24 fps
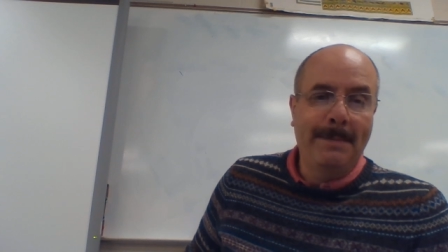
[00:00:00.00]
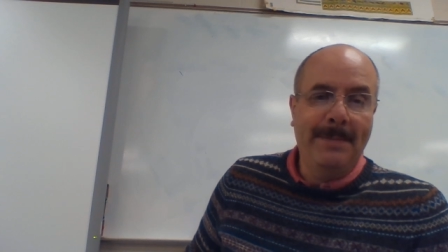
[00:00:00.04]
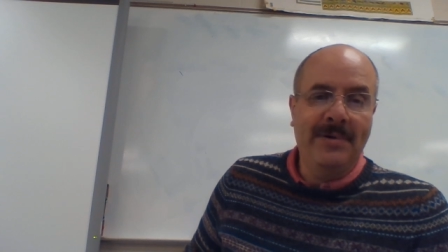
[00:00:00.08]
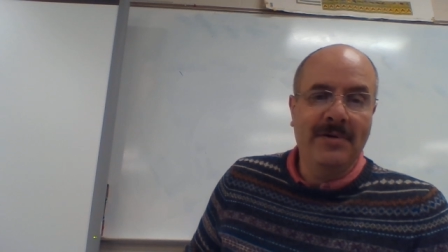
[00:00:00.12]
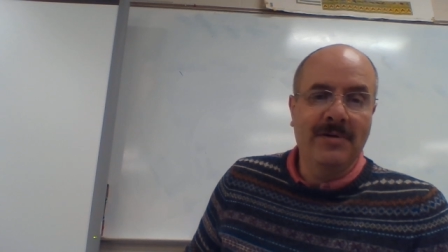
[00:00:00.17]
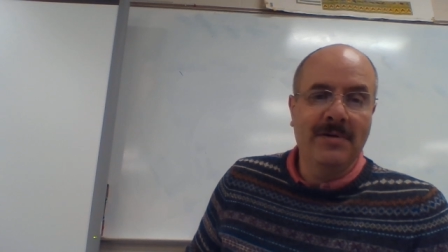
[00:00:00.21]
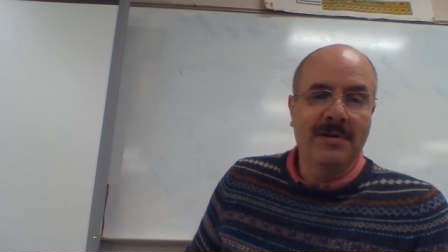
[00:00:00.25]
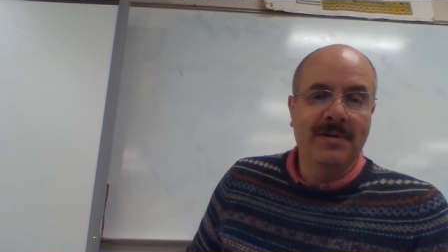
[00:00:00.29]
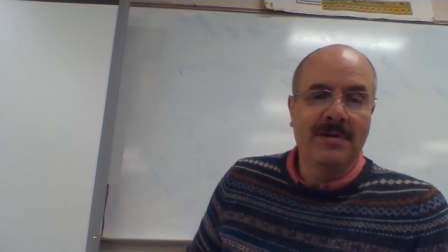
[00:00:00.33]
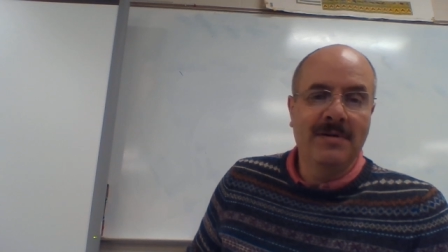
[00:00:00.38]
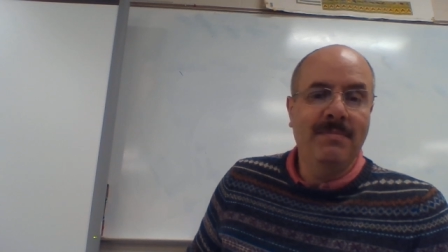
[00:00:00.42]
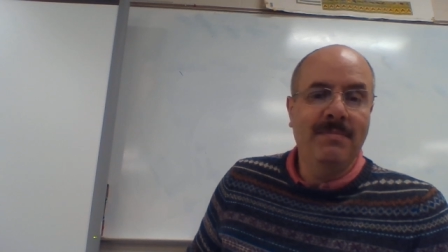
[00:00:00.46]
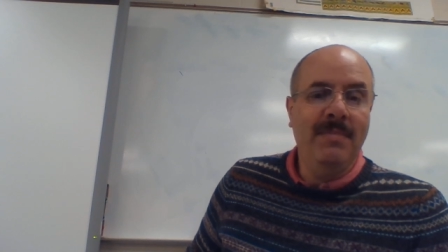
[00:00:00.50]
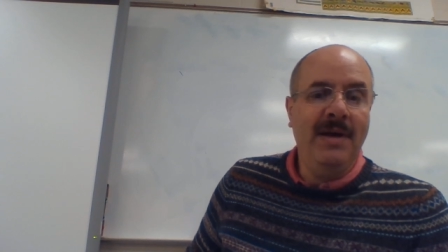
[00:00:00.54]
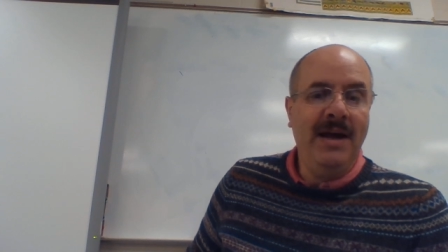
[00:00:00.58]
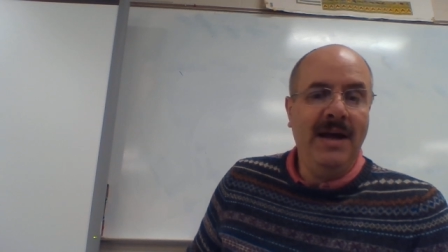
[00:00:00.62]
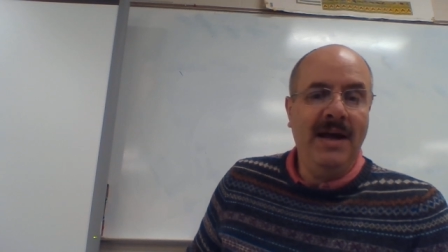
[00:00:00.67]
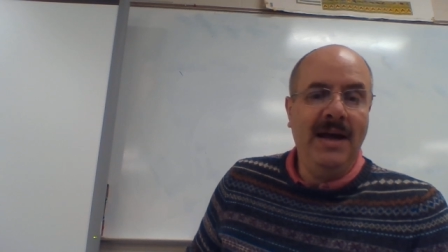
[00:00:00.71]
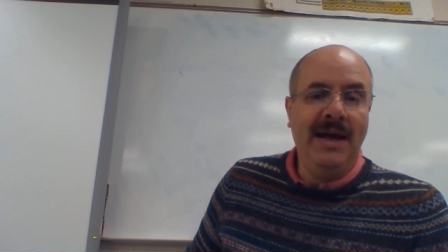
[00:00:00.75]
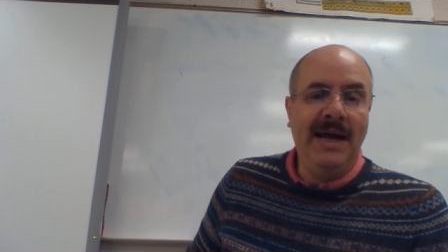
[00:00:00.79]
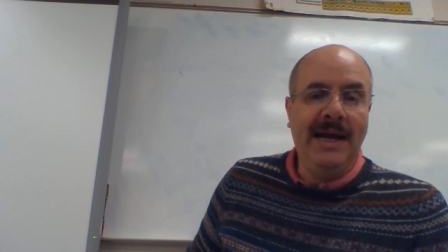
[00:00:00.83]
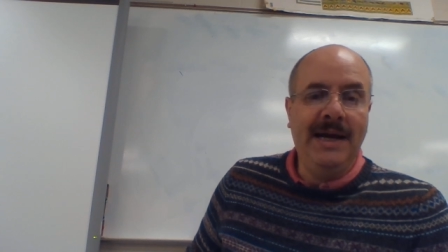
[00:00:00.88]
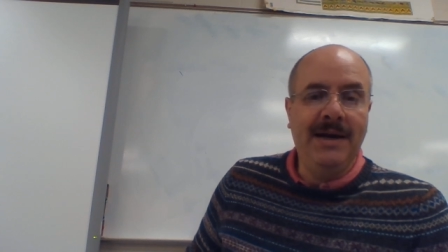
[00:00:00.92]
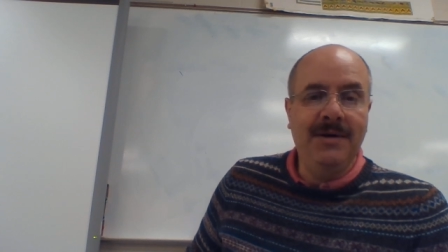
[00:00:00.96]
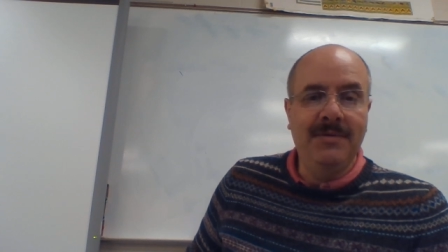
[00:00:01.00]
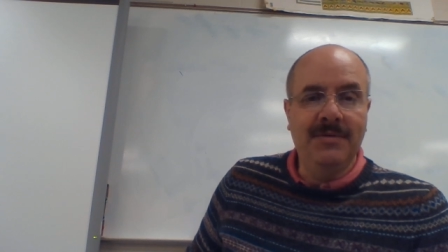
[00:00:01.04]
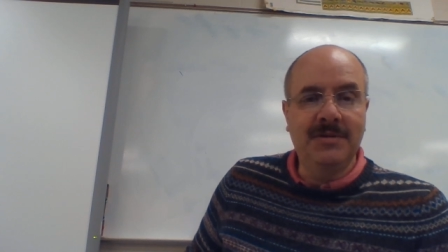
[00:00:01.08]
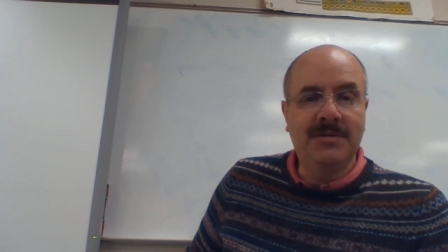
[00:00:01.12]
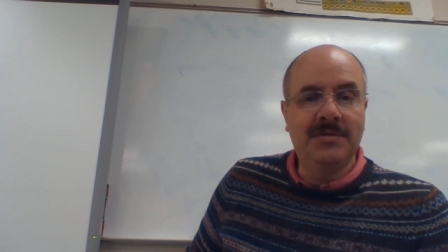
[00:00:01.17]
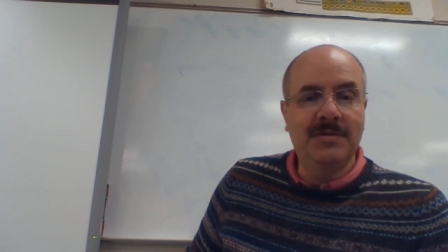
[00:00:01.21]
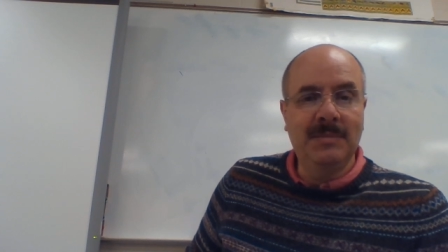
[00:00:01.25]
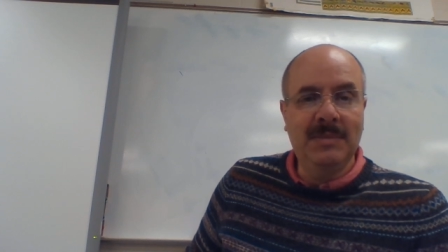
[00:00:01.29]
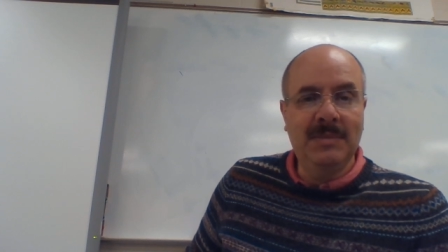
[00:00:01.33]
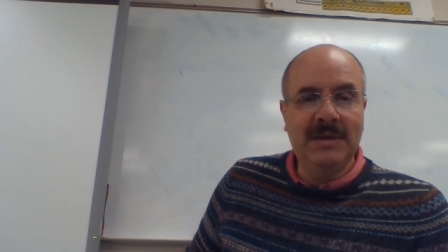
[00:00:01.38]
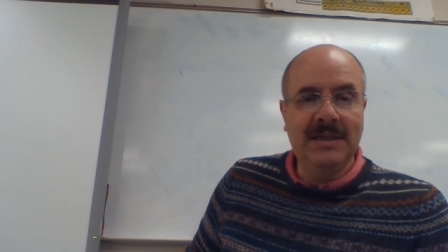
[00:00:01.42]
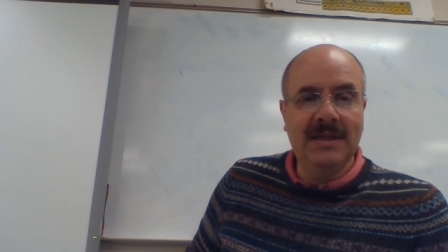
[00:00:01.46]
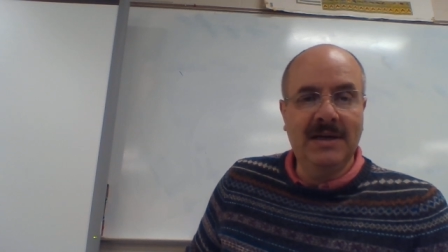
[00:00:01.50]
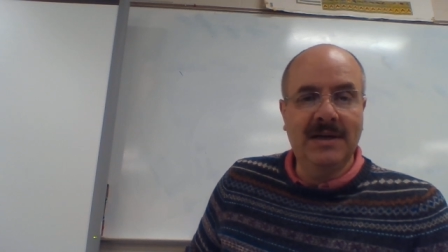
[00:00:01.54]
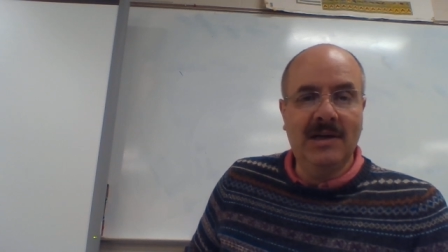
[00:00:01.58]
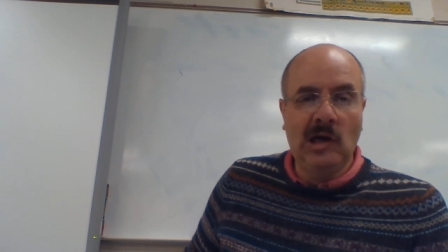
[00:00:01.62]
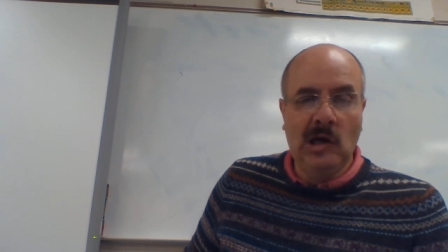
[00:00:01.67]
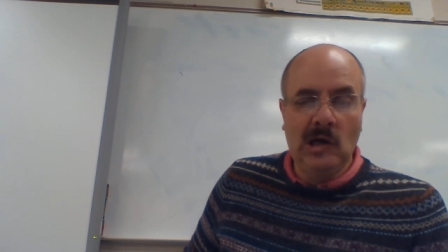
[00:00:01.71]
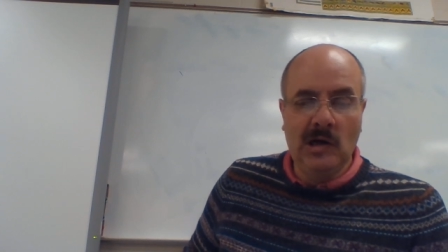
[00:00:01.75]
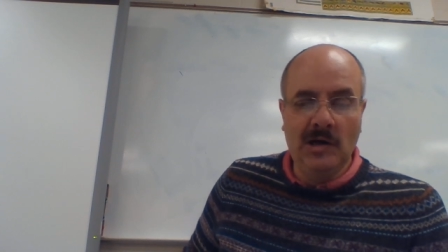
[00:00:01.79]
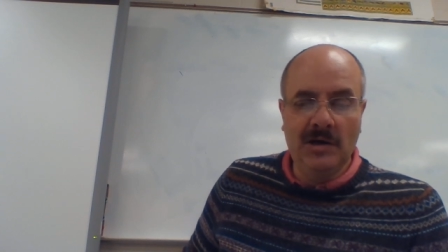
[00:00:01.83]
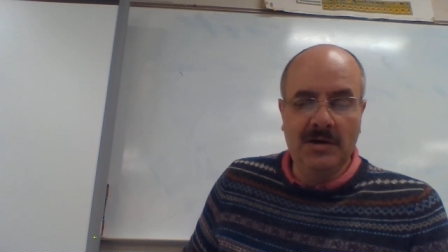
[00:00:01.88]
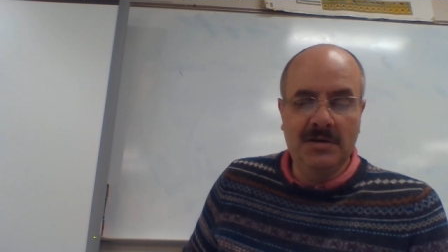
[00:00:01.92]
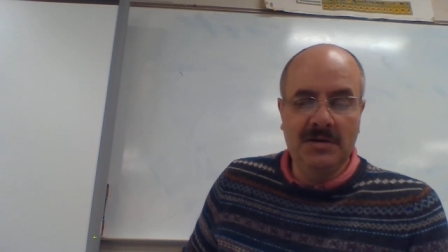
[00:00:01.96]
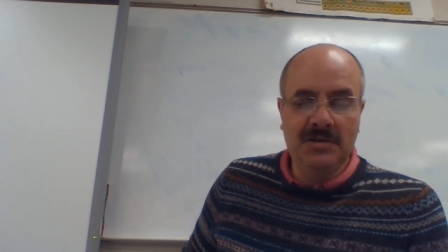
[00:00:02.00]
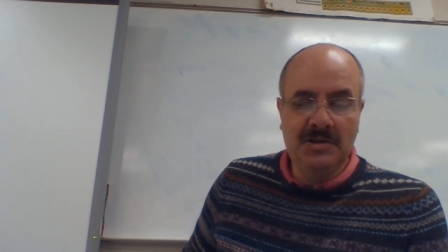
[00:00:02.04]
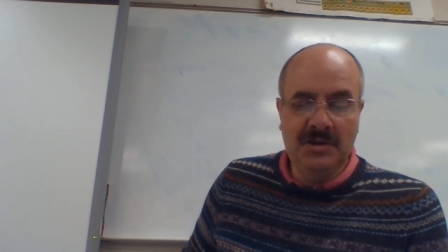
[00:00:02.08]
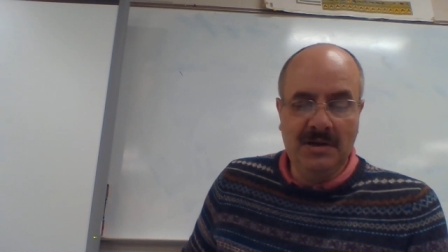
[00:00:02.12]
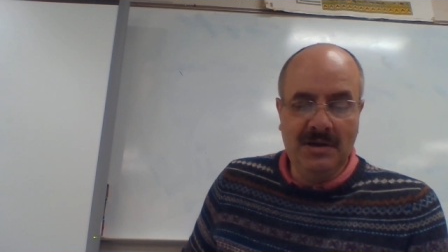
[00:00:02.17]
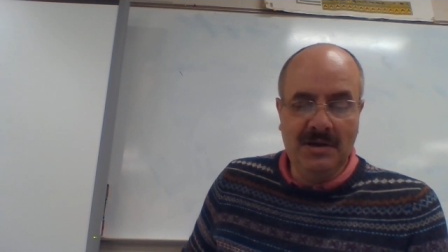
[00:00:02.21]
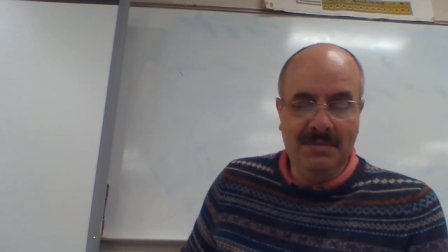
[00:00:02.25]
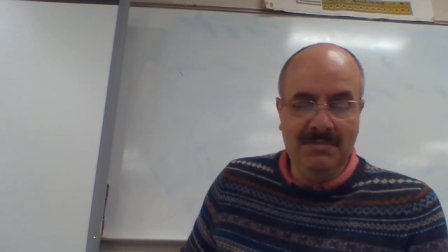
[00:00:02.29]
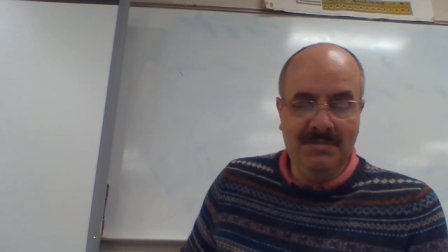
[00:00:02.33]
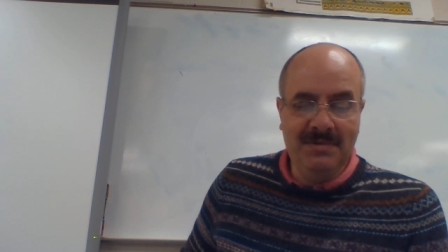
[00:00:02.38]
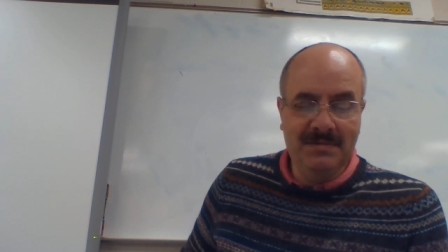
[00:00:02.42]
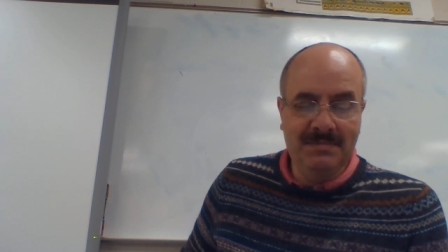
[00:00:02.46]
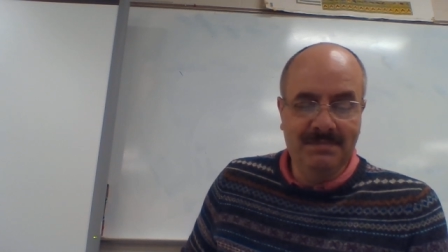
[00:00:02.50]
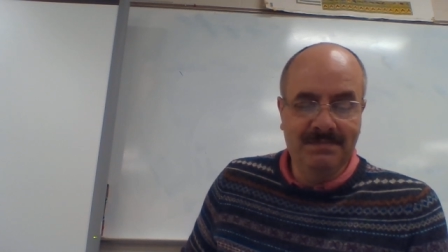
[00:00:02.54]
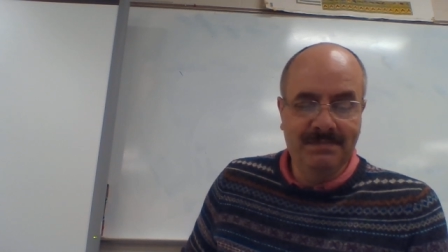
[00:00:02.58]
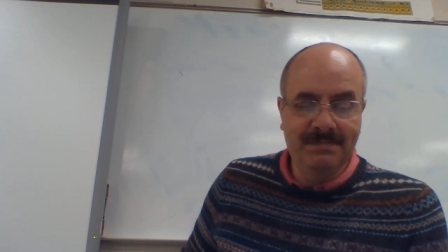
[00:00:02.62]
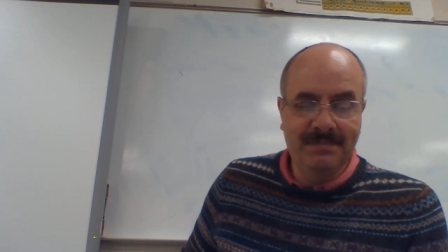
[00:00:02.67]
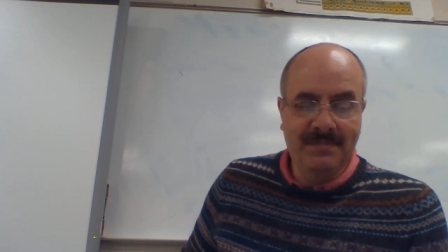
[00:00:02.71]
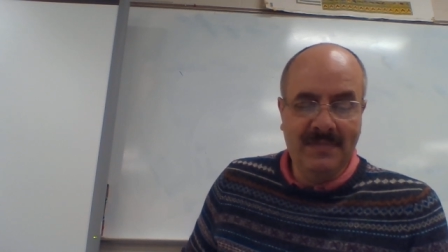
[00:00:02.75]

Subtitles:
per bag, which would be like 100 chips.